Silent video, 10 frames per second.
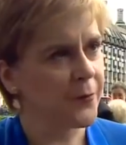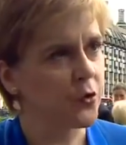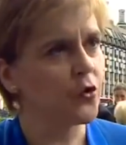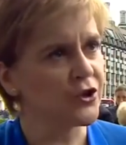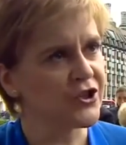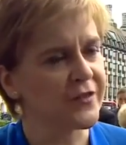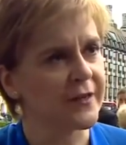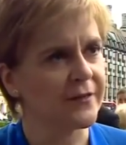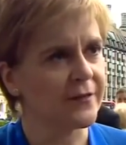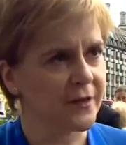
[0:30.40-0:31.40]
approach
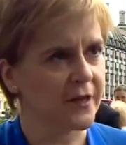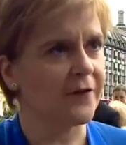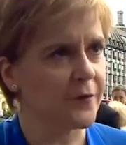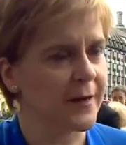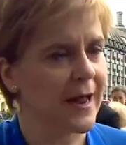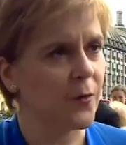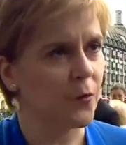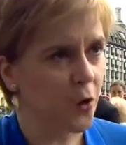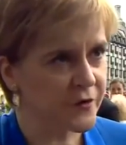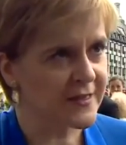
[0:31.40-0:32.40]
that the government
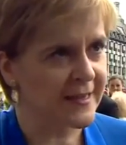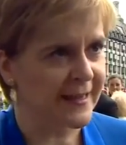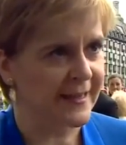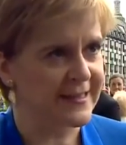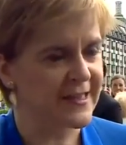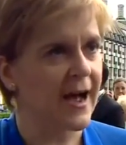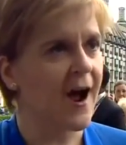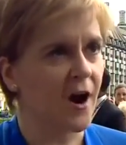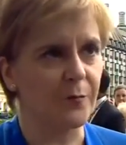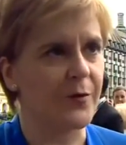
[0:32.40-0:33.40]
was taking to a
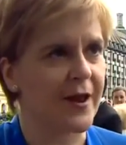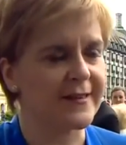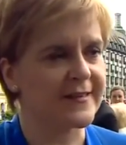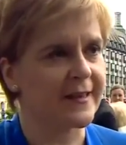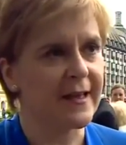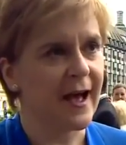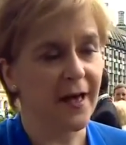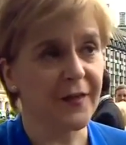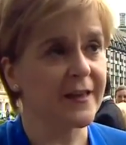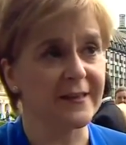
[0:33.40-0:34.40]
hard Brexit,
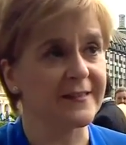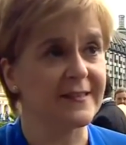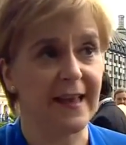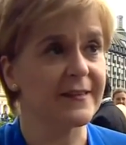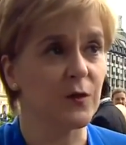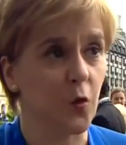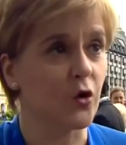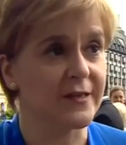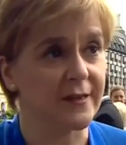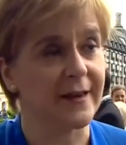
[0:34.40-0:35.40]
I think, is dead in the
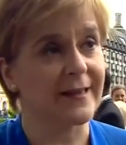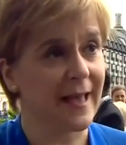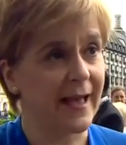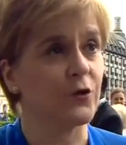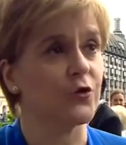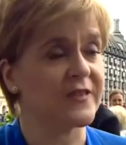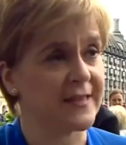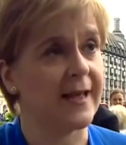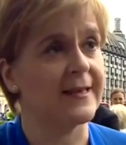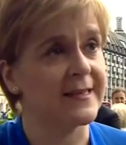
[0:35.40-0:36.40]
water and cannot
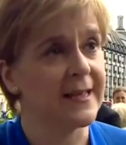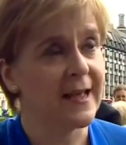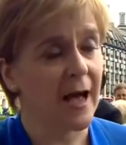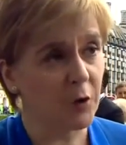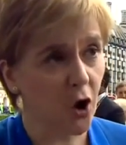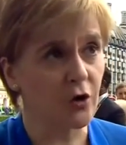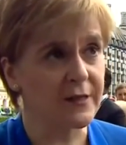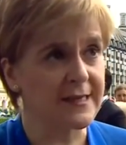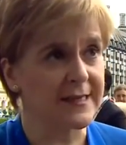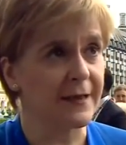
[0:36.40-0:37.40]
stand. I'm
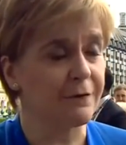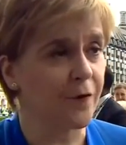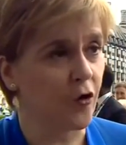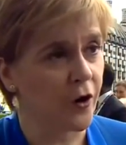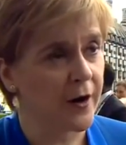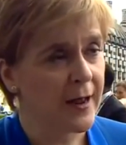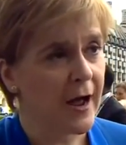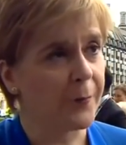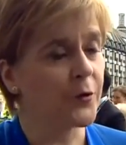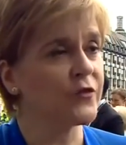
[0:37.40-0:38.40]
calling today for
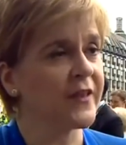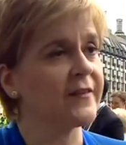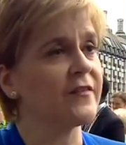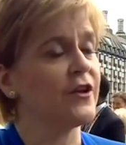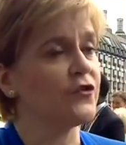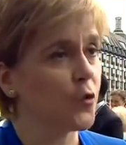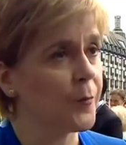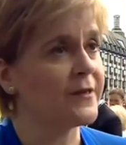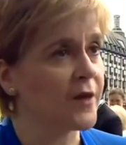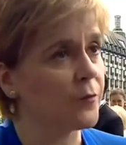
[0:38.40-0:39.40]
a process that is
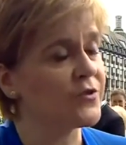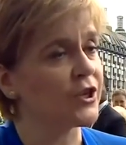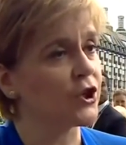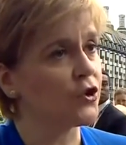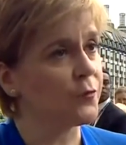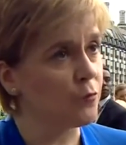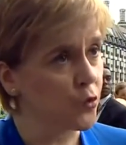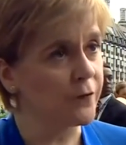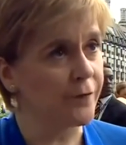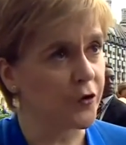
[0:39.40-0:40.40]
opened up to include
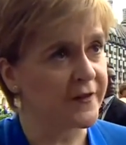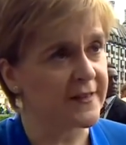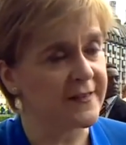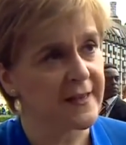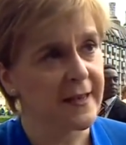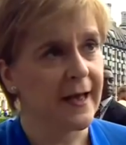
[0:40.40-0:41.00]
more voices,